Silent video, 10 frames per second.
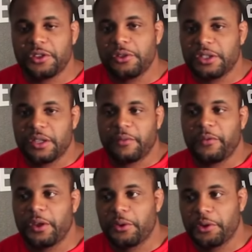skill set than
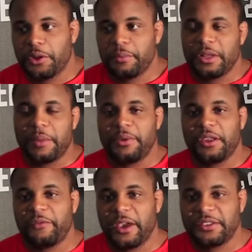Fedor. You know, I may not be
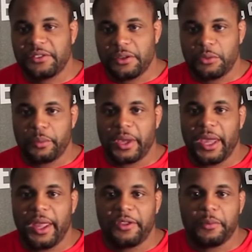as fast as him with my
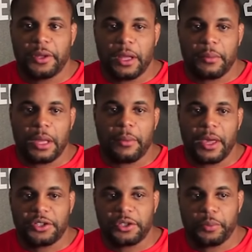hands, but I'm, I'm
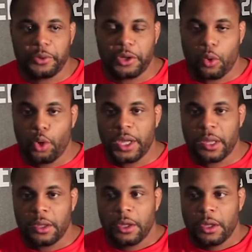actually pretty quick
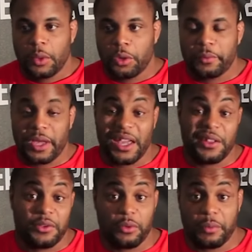with my
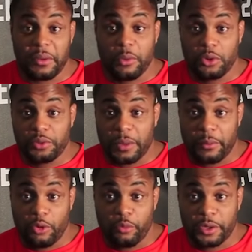hands and with my most my
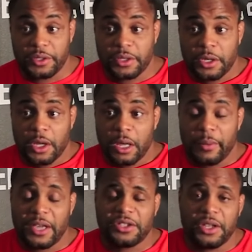movements, I'm
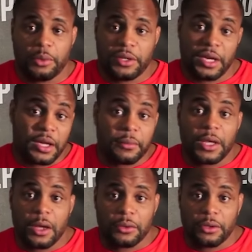actually able to take him
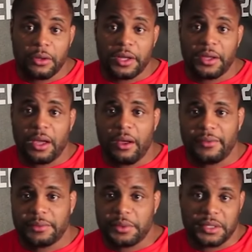down. You know, I think I'll
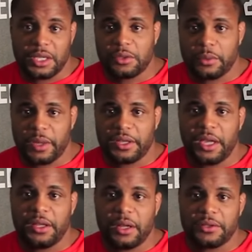have some success with my
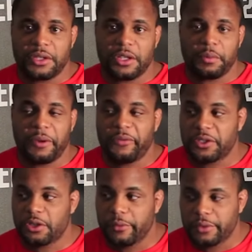takedowns against
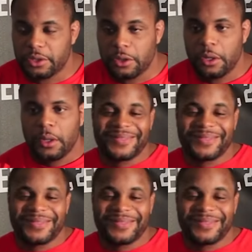Bigfoot Silva. So,